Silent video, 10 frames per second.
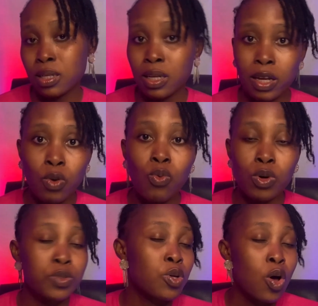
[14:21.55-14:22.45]
like what
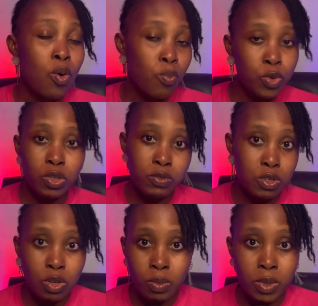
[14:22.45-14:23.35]
most of those
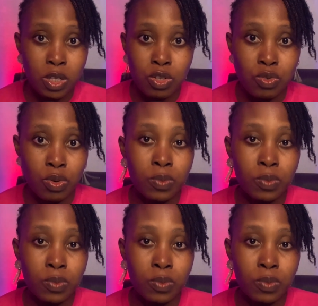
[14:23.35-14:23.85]
communities run.